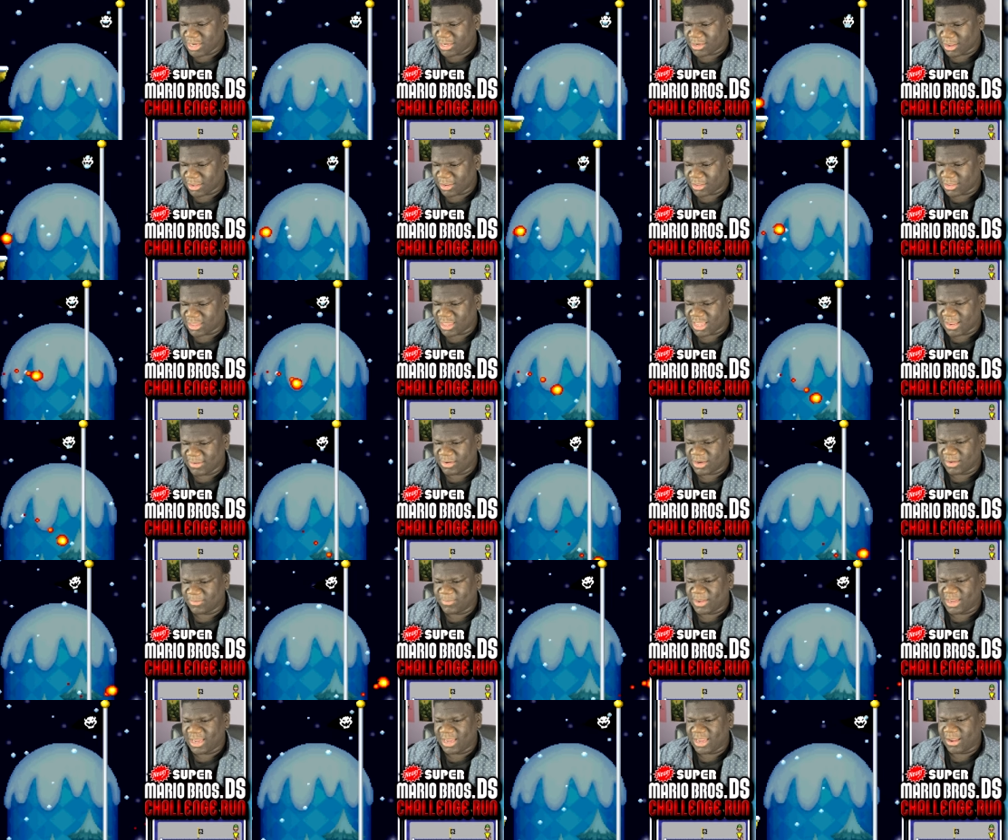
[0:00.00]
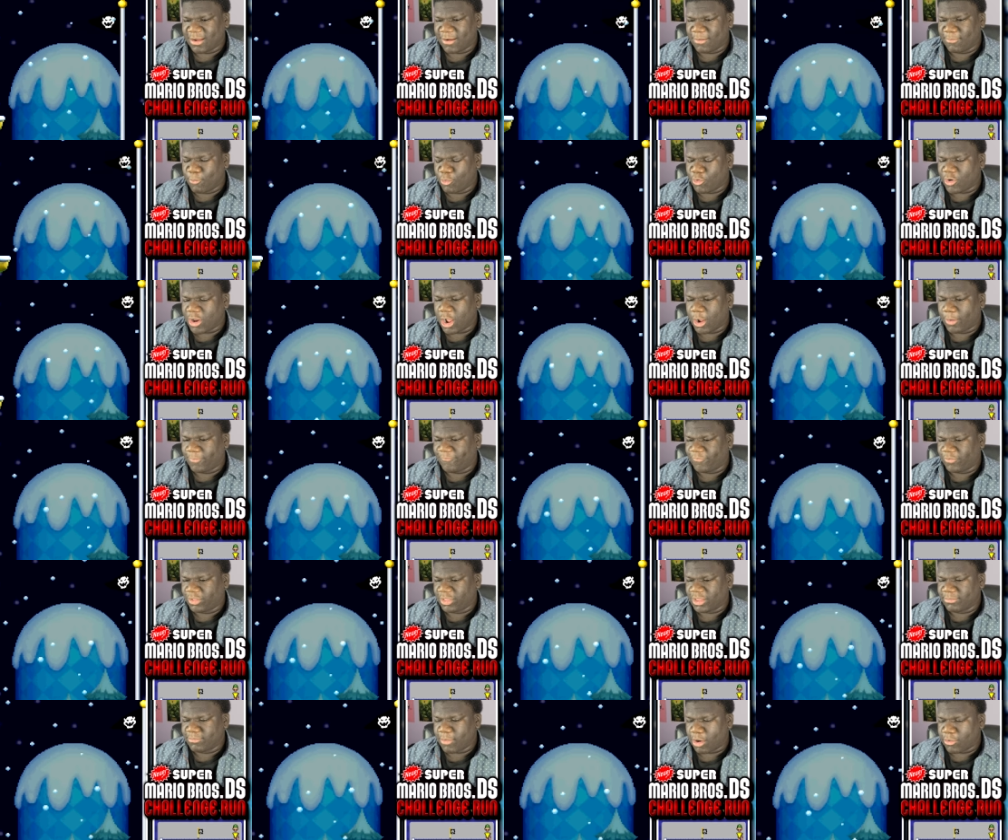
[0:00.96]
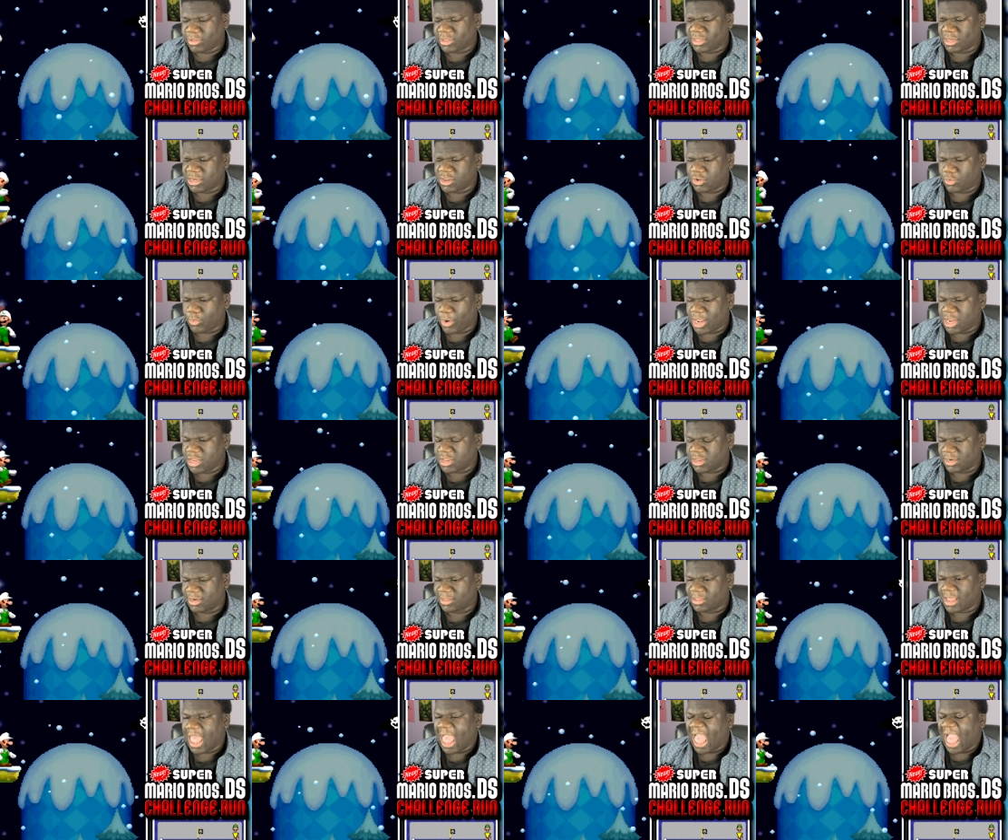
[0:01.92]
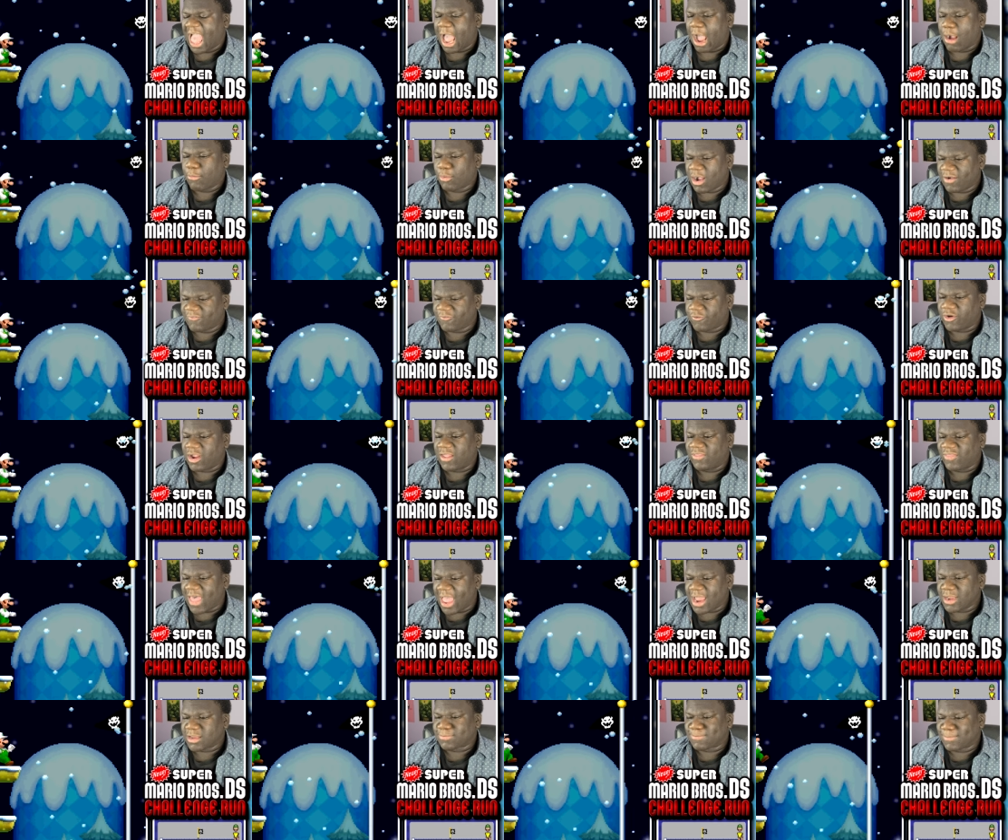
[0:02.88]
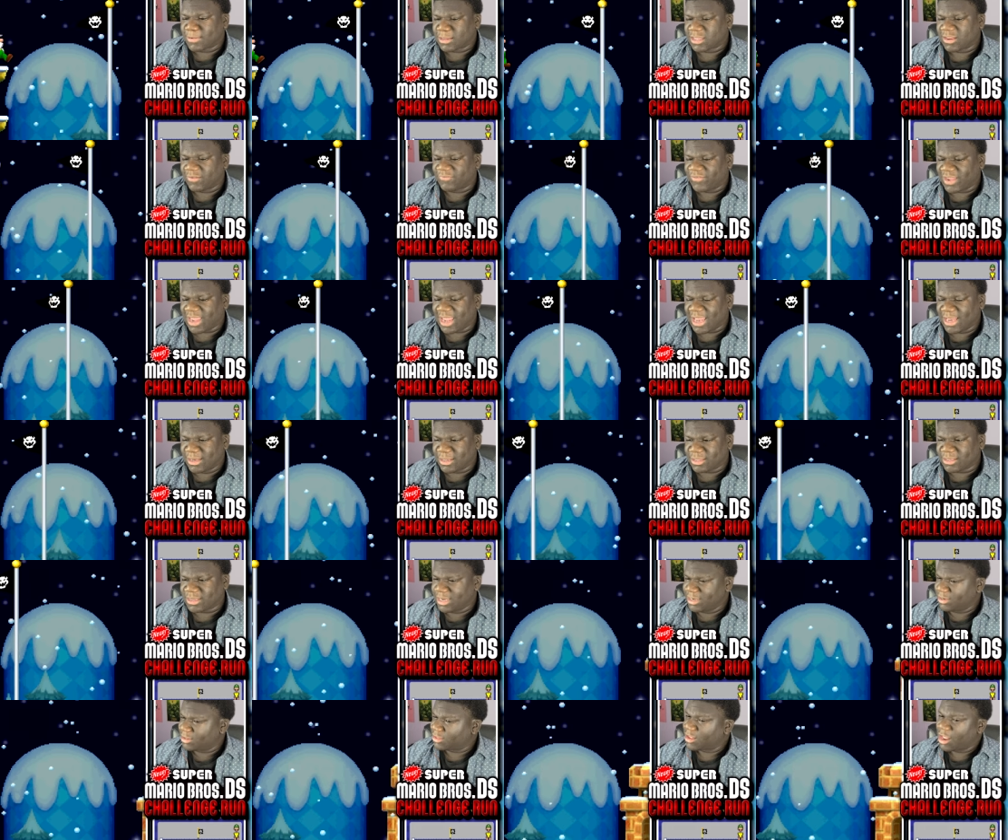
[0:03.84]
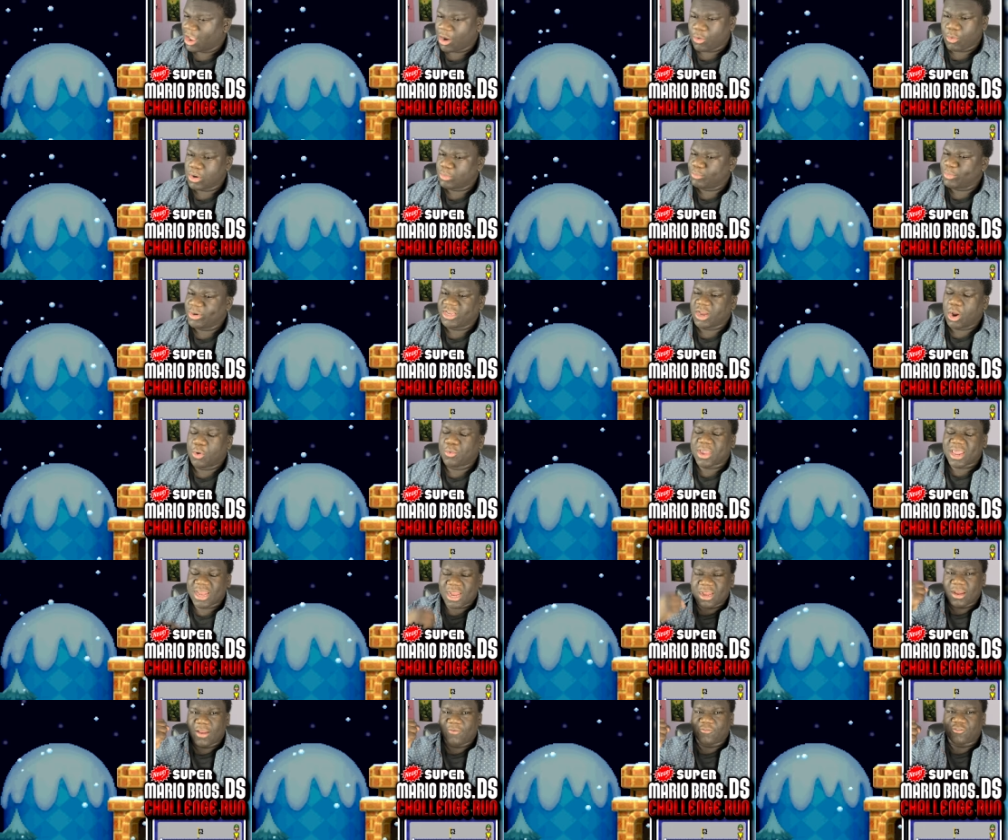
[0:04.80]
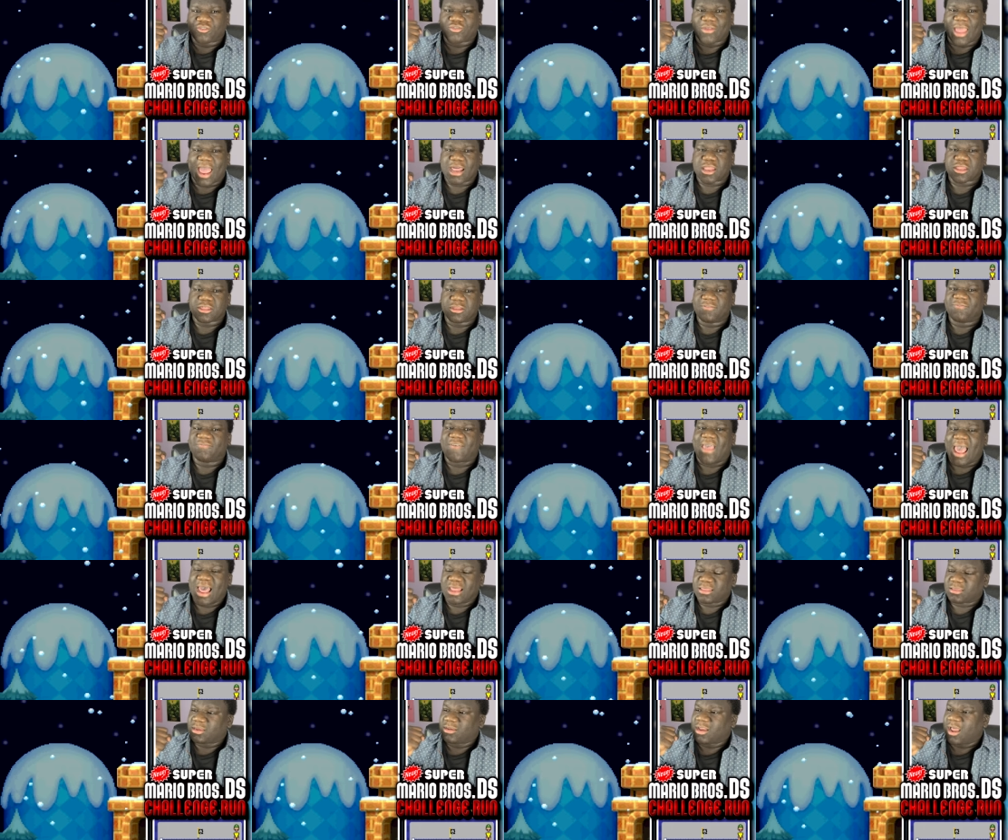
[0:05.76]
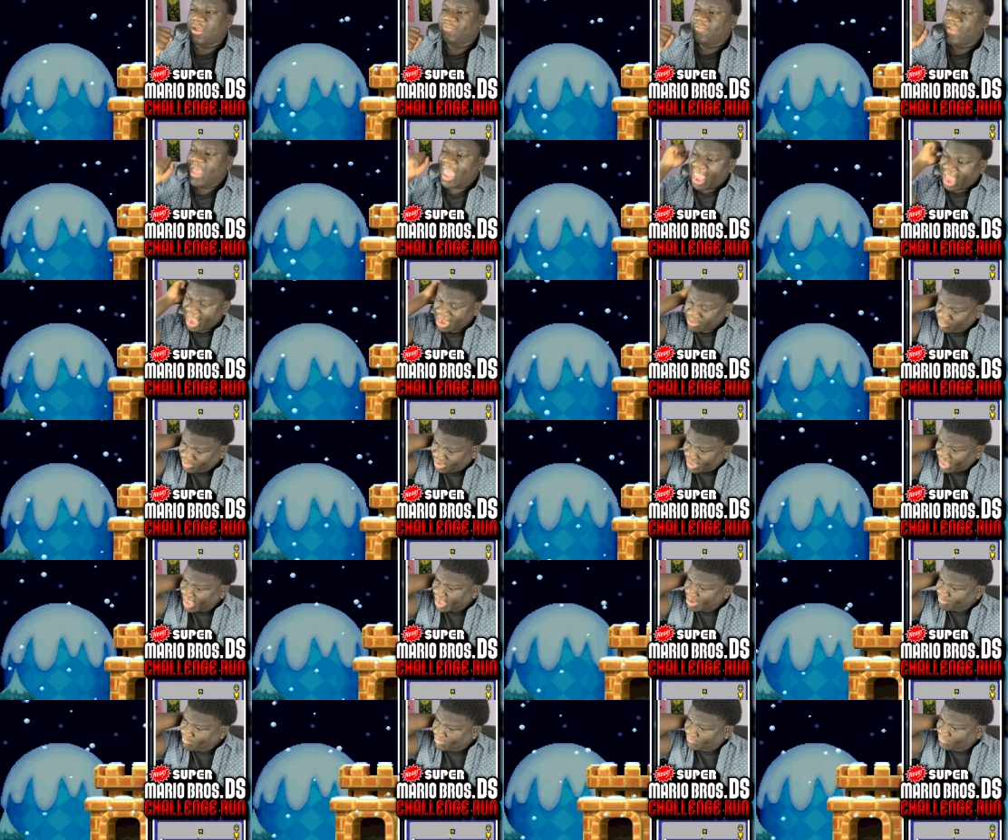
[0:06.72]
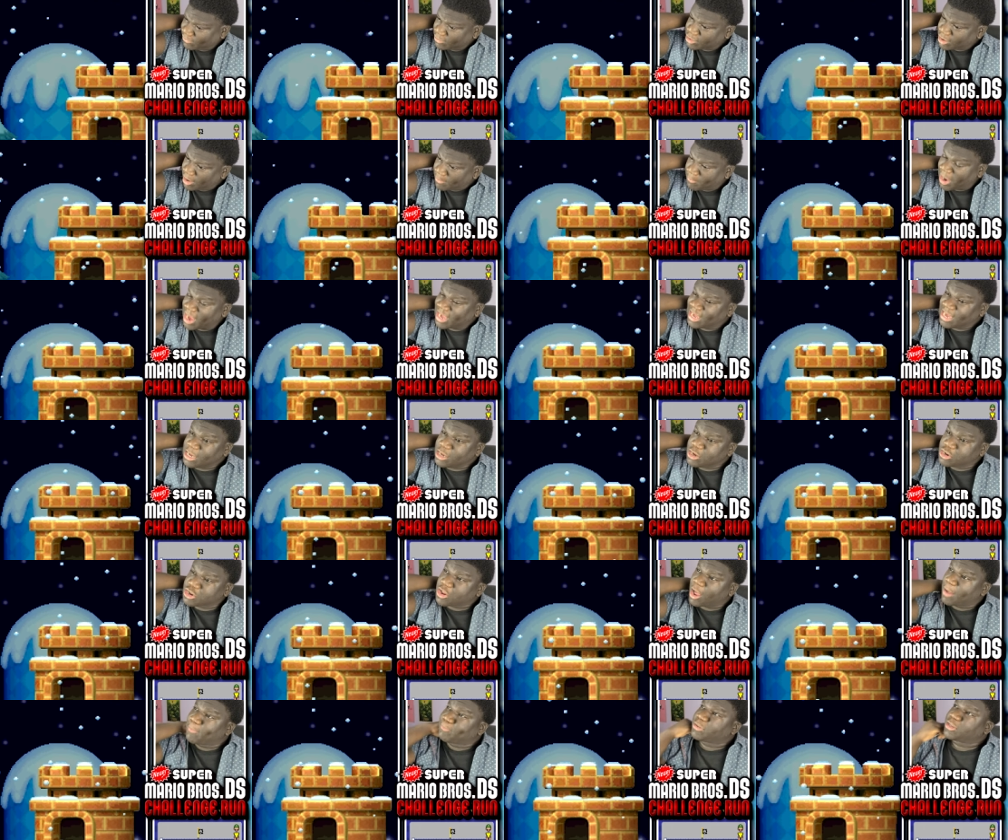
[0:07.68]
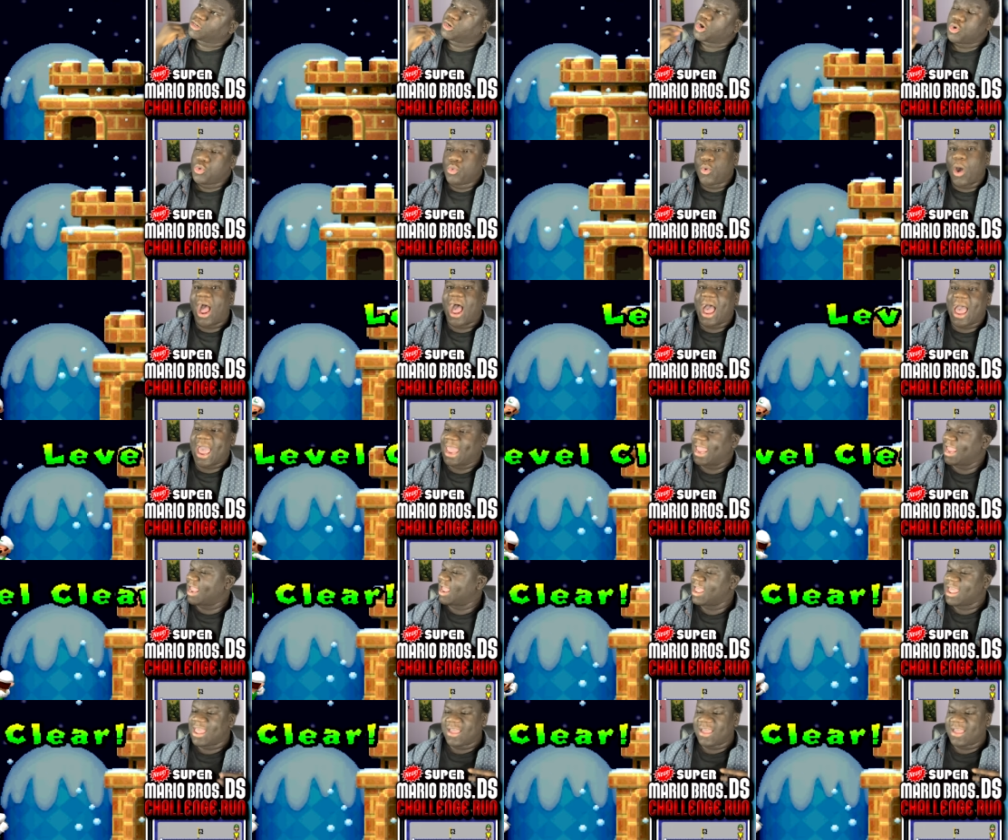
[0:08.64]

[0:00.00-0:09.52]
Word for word: does seem to be more helpful in most situations. However, in that specific instance, when we don't get enough traction fast enough and we can't make the jump and he jumps too high,